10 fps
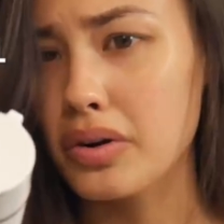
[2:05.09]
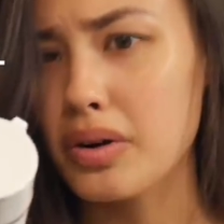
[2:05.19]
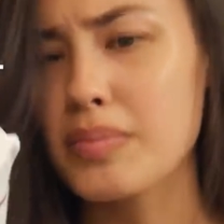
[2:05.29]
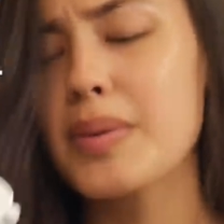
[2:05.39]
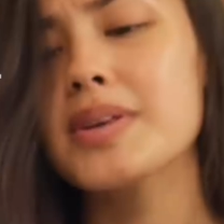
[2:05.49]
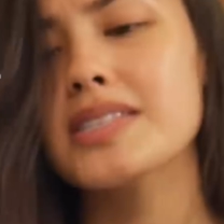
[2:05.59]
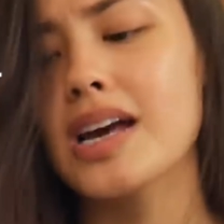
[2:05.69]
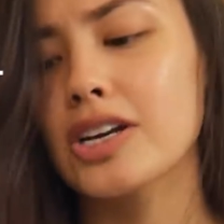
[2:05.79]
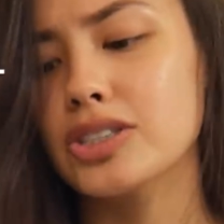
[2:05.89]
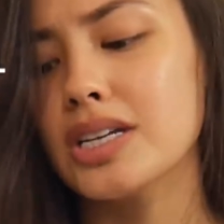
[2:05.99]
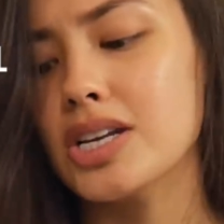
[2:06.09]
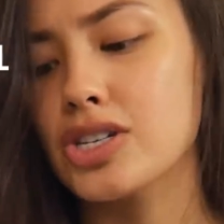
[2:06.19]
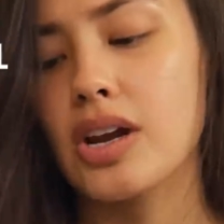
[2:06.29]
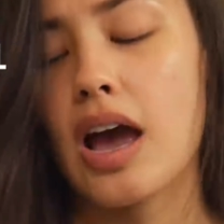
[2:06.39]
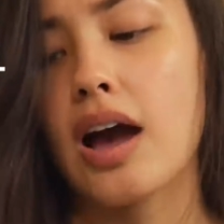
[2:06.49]
maybe it's actually an inch
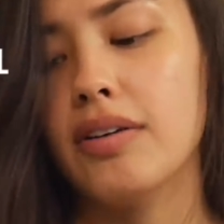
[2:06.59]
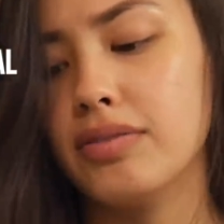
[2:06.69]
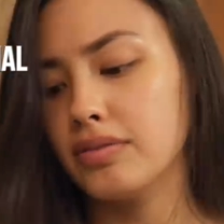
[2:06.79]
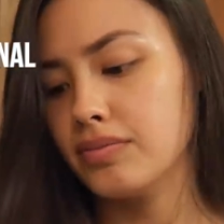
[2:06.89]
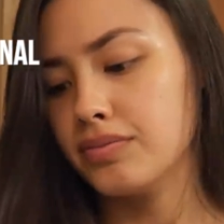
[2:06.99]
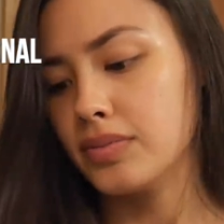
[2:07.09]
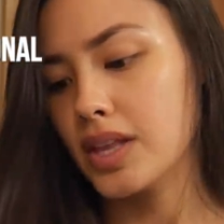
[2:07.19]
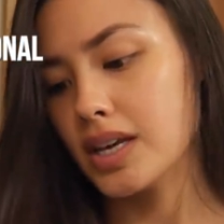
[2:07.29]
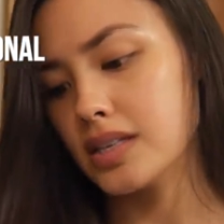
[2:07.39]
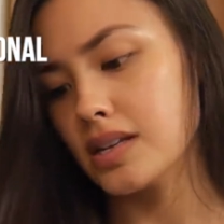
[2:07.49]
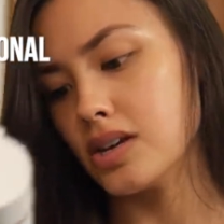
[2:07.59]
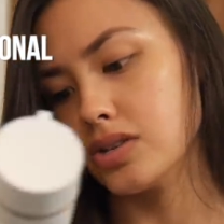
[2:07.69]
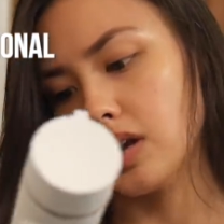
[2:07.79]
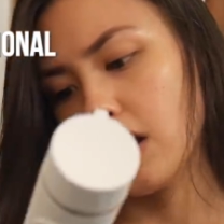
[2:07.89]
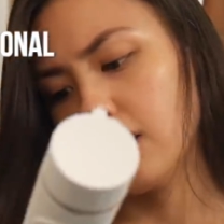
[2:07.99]
and a half. I think it's an inch
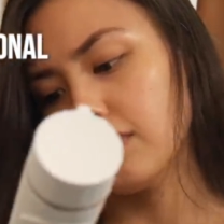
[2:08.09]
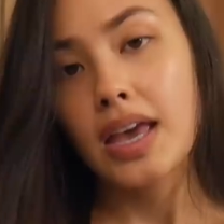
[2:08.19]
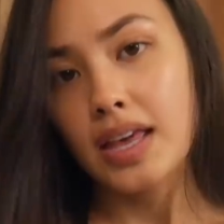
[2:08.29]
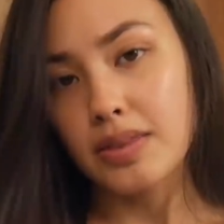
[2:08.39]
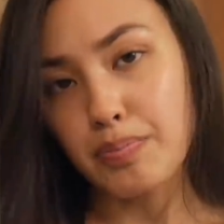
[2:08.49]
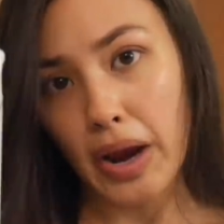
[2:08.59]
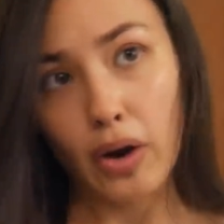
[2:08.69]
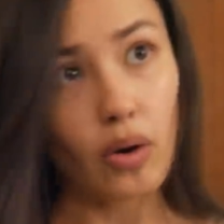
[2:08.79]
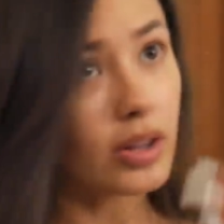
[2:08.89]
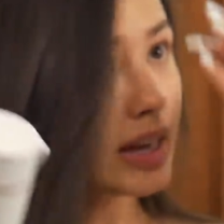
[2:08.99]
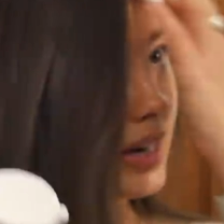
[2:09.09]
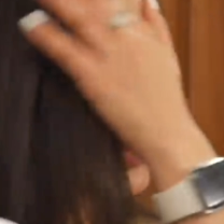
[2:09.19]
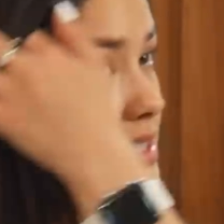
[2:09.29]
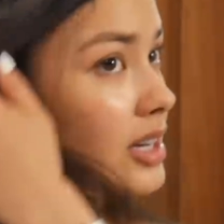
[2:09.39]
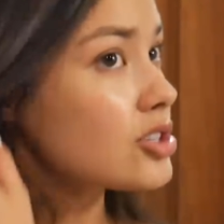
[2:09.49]
and a half barrel, and I'm
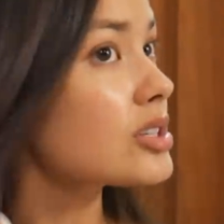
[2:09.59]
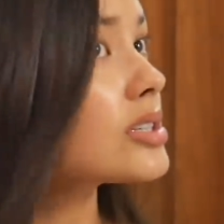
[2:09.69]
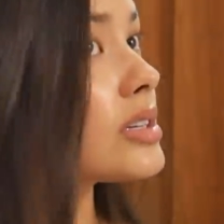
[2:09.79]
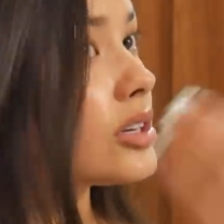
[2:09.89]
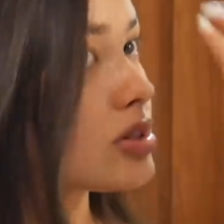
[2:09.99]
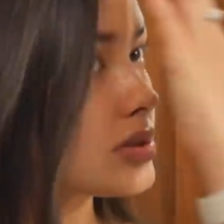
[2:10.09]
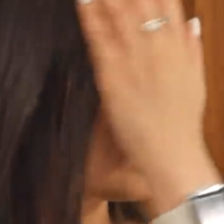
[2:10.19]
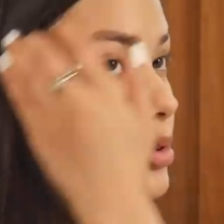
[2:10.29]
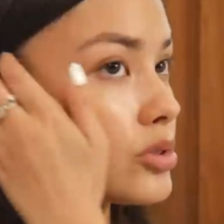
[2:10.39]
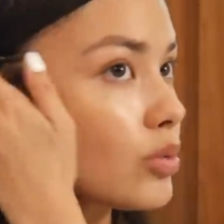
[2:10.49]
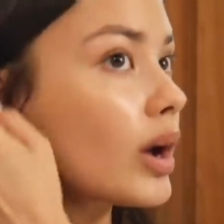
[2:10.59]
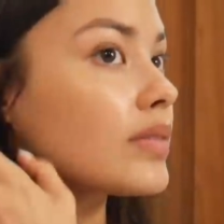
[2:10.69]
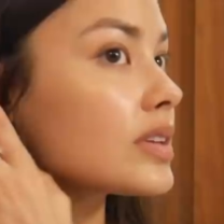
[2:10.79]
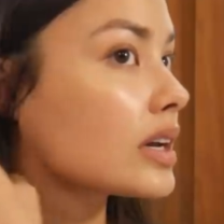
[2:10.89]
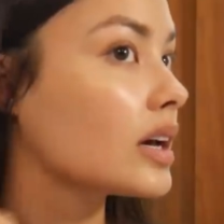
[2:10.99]
essentially just gonna do some loose waves in